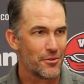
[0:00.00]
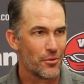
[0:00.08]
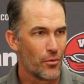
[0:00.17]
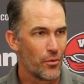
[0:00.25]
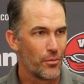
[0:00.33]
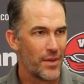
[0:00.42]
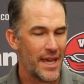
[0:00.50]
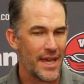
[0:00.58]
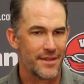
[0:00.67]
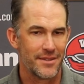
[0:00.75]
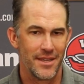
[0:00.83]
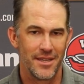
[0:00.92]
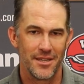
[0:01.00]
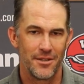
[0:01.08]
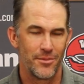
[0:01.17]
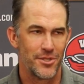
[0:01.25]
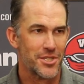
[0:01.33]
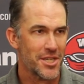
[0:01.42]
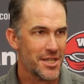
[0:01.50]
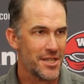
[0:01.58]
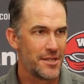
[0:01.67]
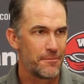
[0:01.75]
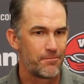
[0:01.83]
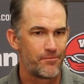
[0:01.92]
the quarterback. They hit him a
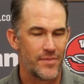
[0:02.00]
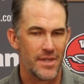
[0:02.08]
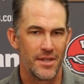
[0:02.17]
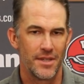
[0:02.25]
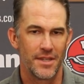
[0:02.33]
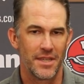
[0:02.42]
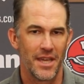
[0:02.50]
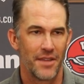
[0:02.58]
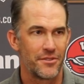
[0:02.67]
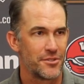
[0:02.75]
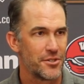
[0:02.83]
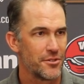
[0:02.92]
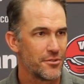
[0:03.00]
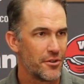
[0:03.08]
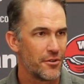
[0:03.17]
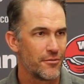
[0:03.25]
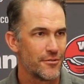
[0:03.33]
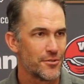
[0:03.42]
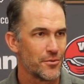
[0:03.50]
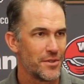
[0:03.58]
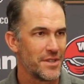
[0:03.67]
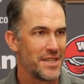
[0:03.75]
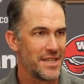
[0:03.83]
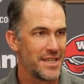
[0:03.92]
ton. They got the turnovers
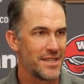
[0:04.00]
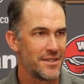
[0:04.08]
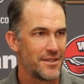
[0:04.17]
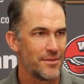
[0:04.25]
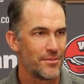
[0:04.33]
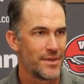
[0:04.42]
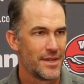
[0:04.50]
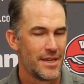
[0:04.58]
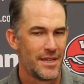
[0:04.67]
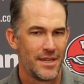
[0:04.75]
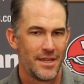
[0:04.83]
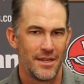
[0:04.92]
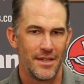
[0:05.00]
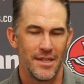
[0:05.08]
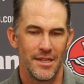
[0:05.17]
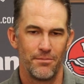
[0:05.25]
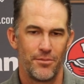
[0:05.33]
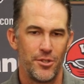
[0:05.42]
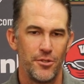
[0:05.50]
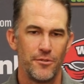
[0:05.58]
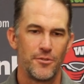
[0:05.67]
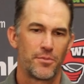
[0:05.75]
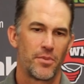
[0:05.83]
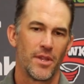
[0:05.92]
when they needed them.
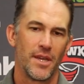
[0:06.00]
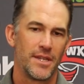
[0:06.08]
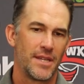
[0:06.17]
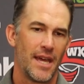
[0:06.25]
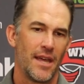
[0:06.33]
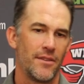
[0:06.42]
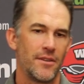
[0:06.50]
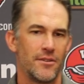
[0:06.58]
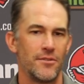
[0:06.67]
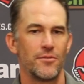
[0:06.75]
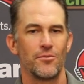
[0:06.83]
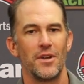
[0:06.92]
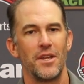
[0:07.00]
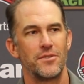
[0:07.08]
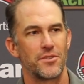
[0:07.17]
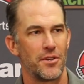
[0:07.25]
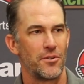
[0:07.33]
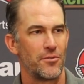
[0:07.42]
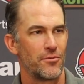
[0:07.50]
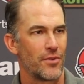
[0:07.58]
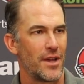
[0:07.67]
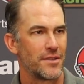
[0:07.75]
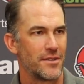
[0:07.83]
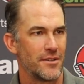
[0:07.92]
Huge play down there in the red zone
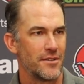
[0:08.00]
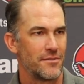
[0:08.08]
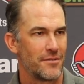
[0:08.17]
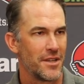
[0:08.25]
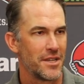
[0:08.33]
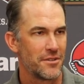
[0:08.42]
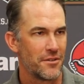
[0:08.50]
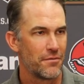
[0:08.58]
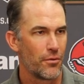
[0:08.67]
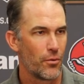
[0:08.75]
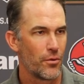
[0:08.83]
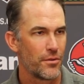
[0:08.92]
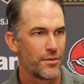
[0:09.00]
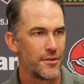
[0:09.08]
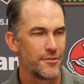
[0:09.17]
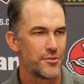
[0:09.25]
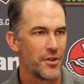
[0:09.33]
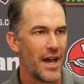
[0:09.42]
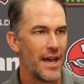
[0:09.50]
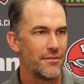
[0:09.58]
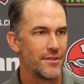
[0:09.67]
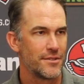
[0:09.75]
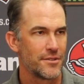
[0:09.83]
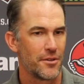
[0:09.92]
right there late in the fourth. They're
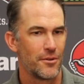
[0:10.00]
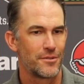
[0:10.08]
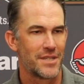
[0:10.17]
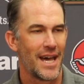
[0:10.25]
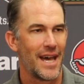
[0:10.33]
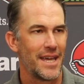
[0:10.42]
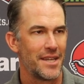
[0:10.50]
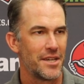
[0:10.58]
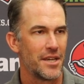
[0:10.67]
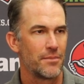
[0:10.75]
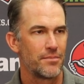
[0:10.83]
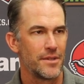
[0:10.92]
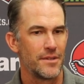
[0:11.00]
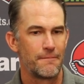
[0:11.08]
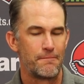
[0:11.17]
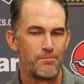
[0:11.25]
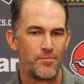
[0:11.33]
driving to go tie it up, and